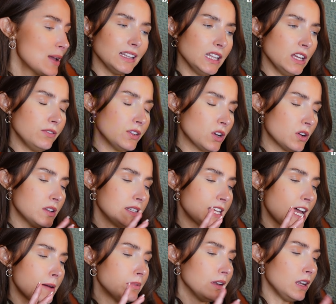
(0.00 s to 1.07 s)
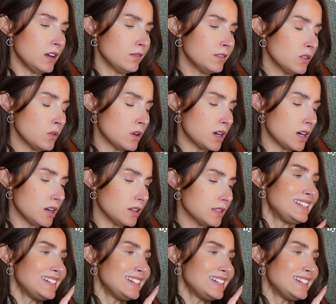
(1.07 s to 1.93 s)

Love the concept, love the world.